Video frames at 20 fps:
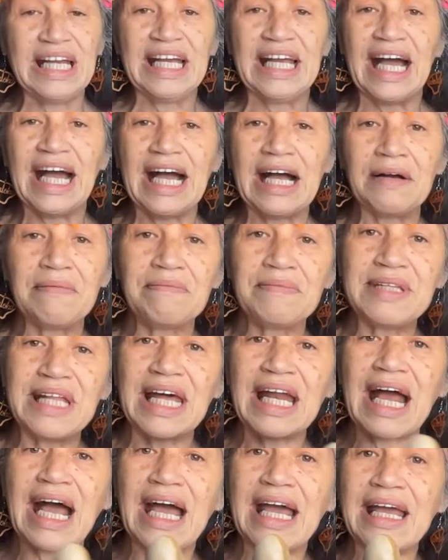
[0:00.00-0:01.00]

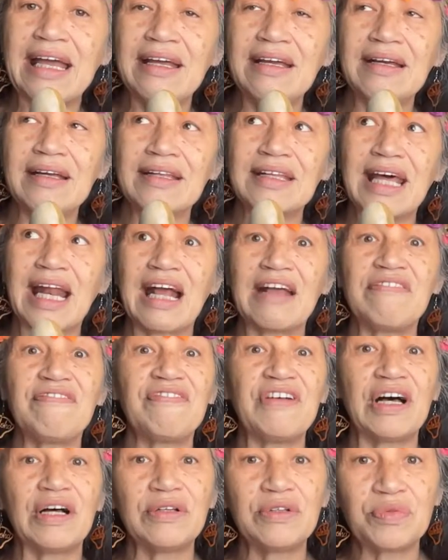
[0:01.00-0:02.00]
that I
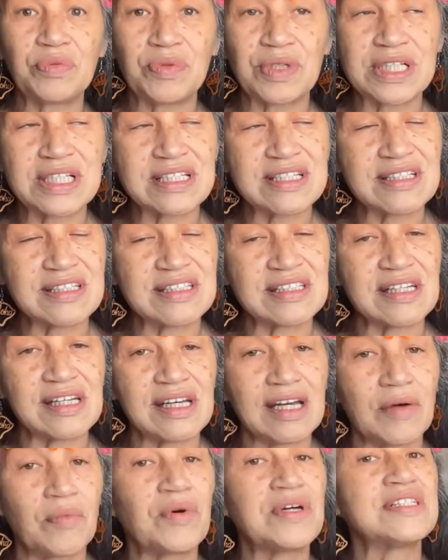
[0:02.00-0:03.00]
felt was
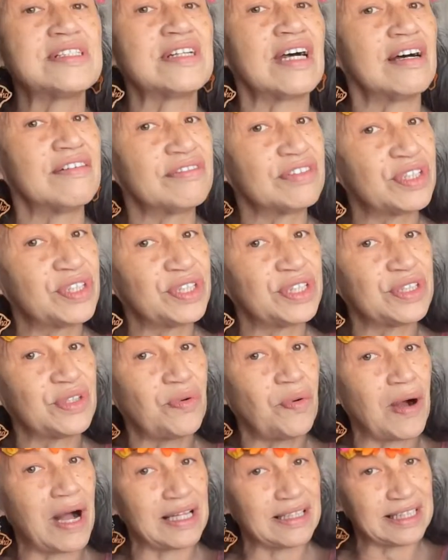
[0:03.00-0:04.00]
was of good
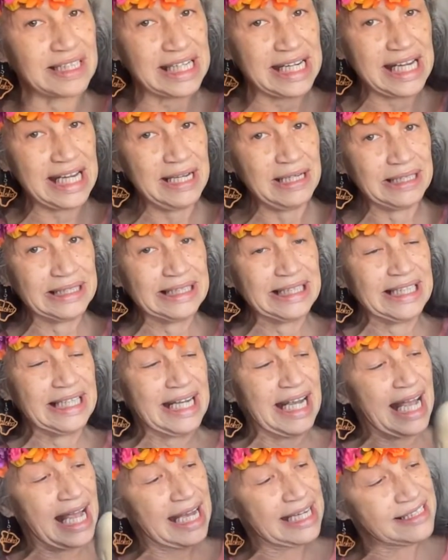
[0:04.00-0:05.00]
quality.
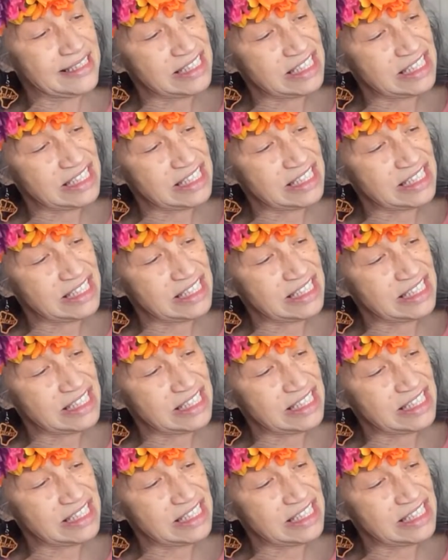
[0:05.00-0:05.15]
And